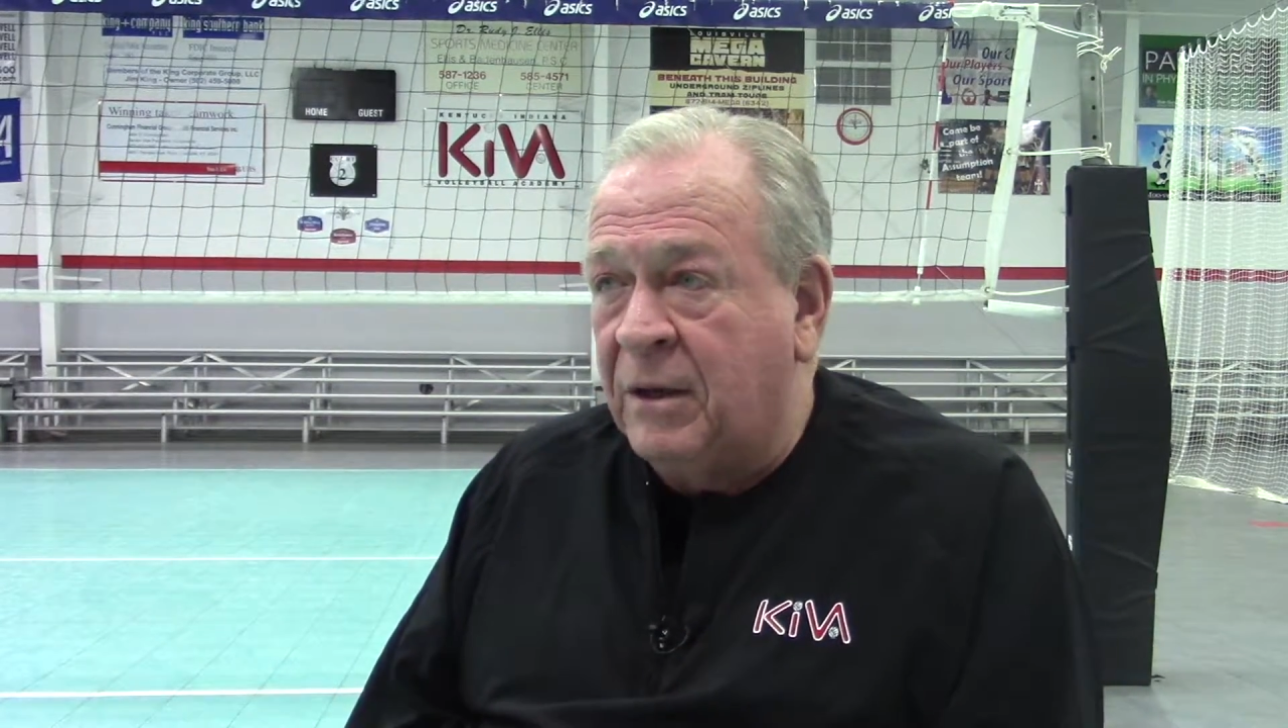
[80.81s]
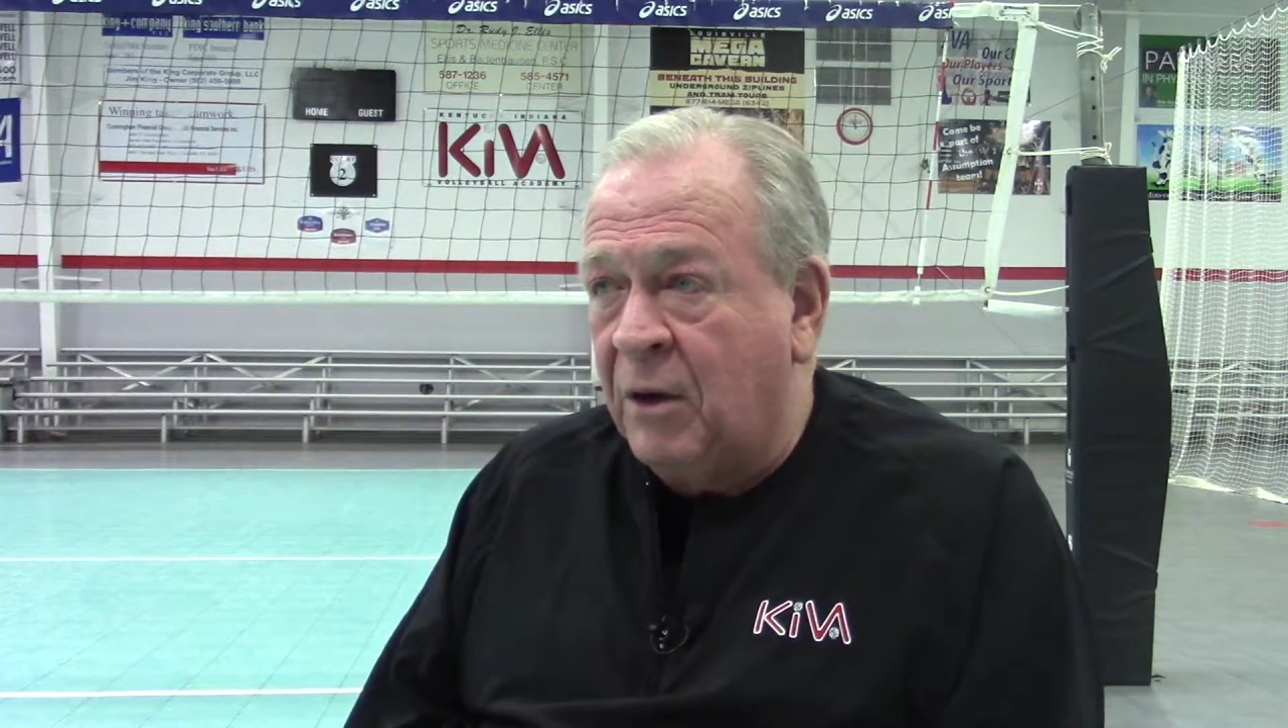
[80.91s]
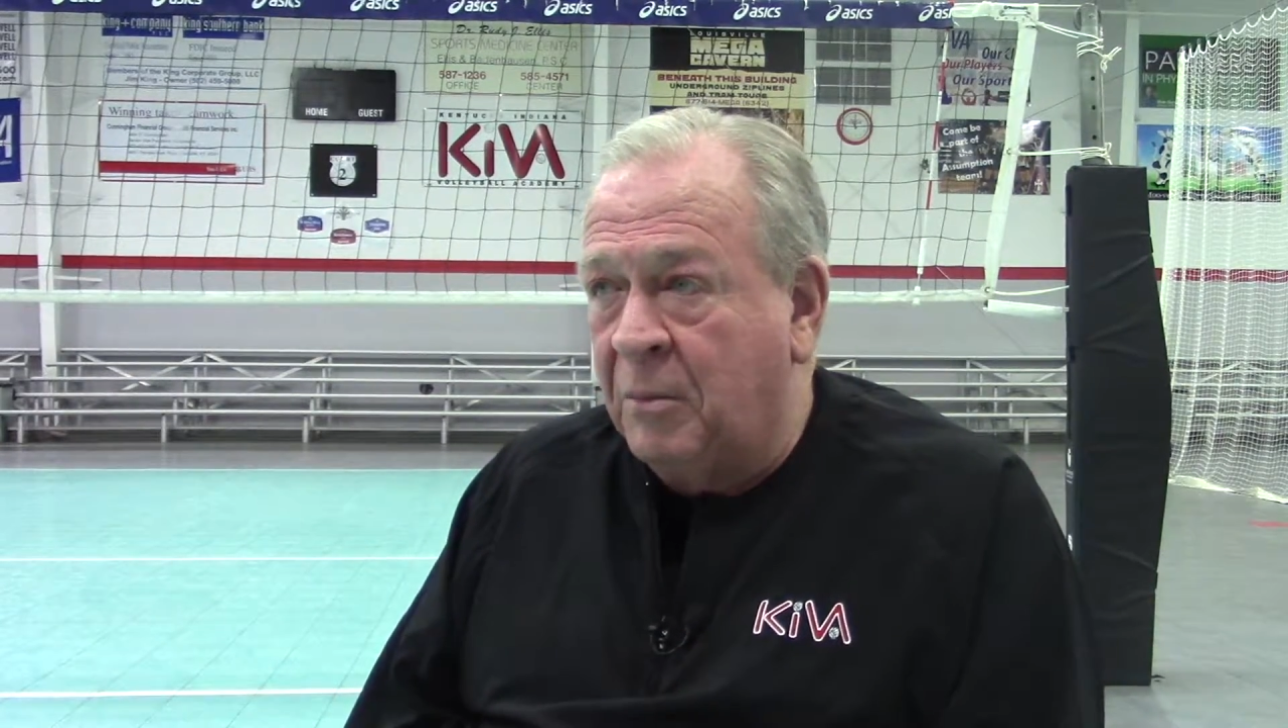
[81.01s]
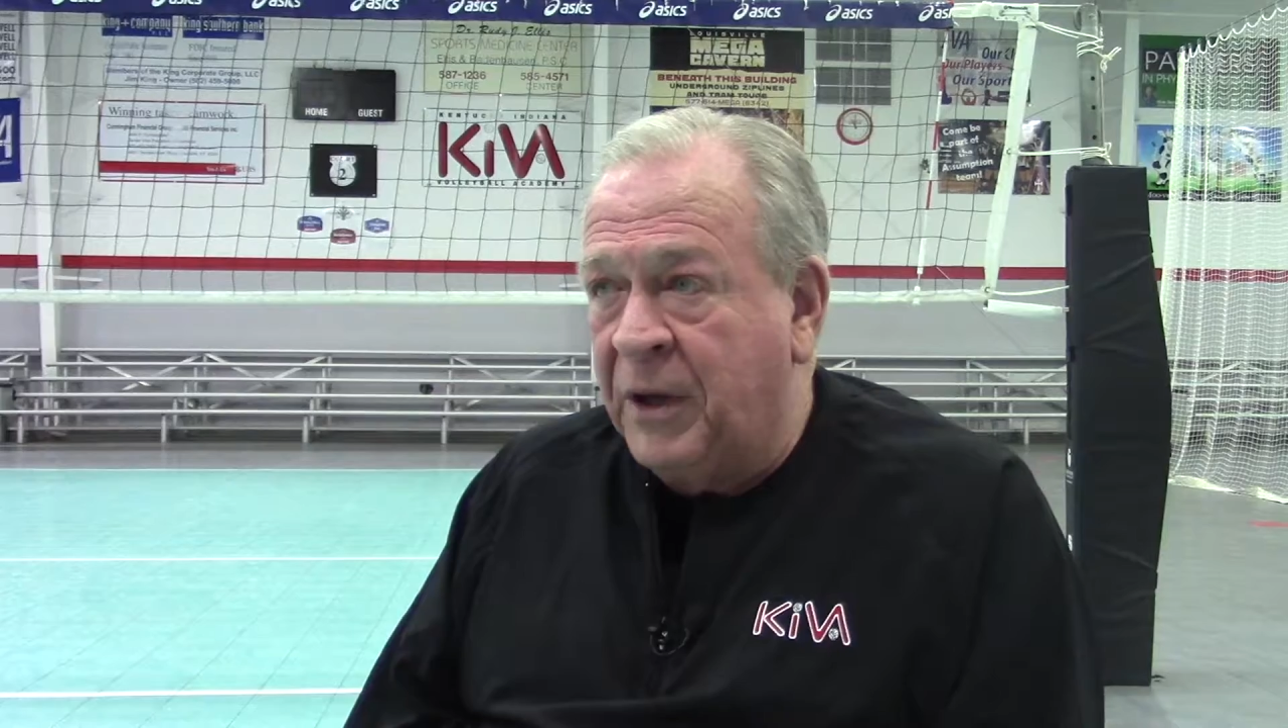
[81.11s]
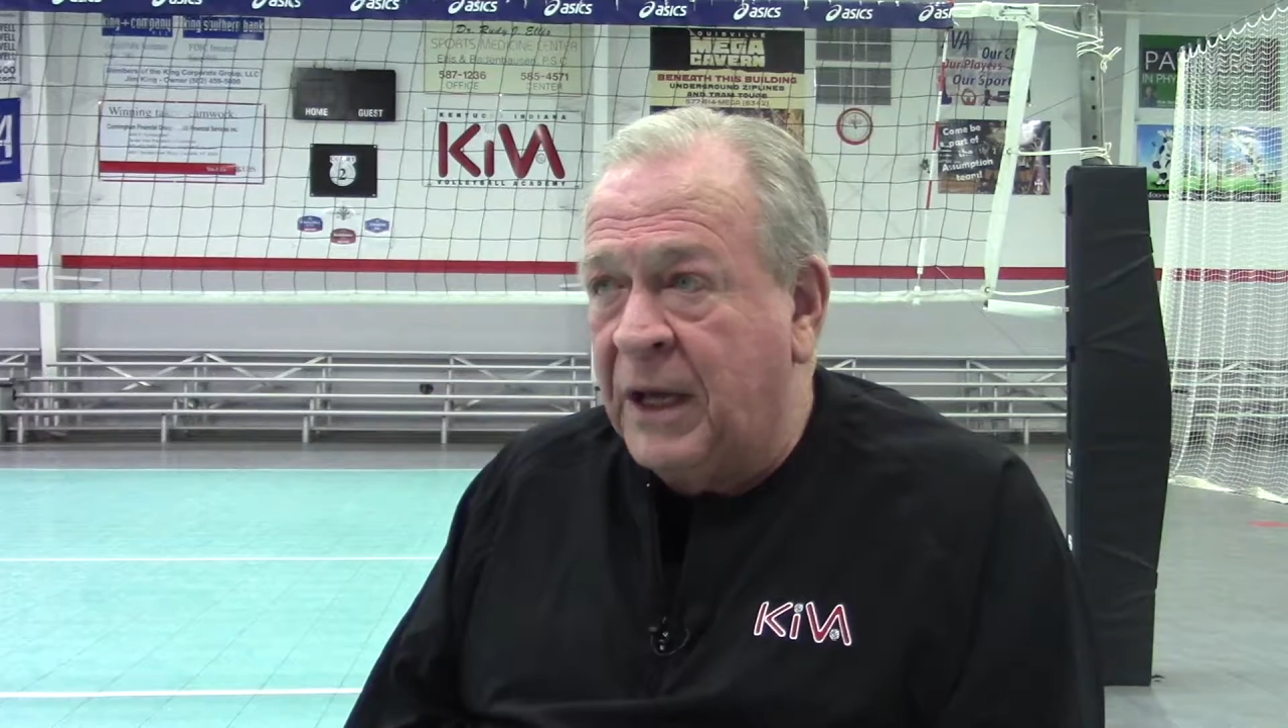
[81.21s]

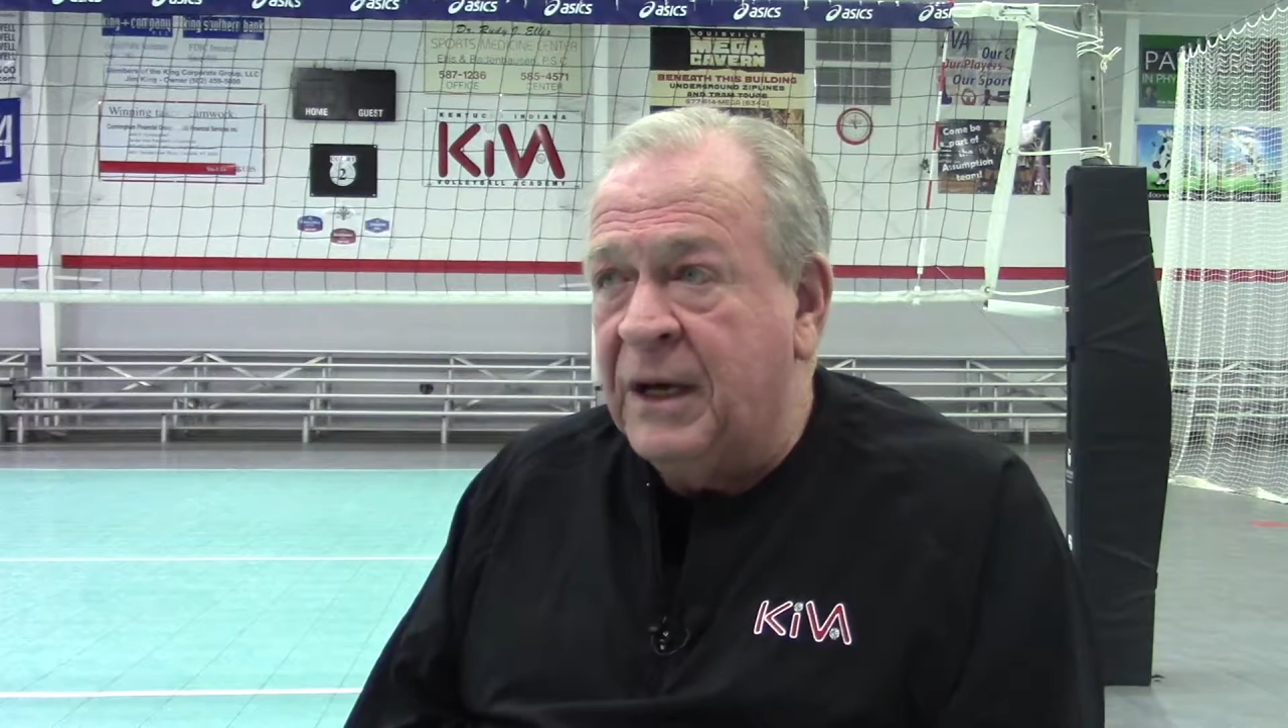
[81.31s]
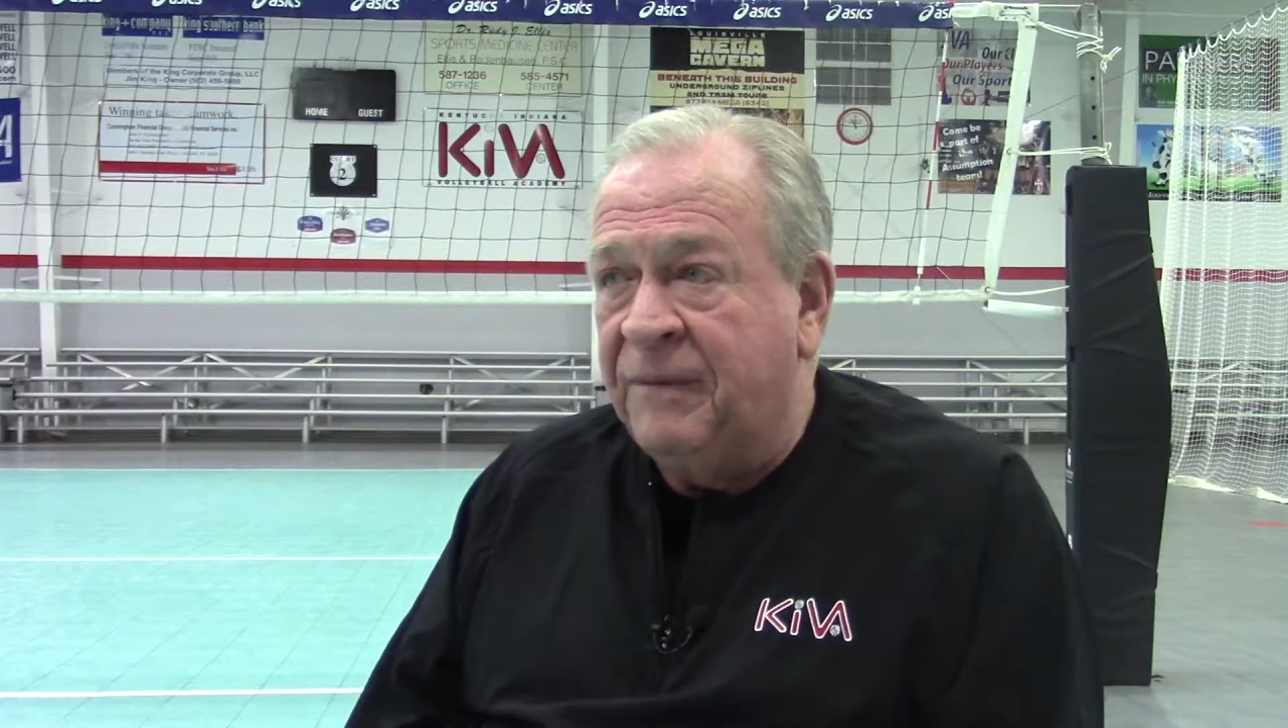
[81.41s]
little bit,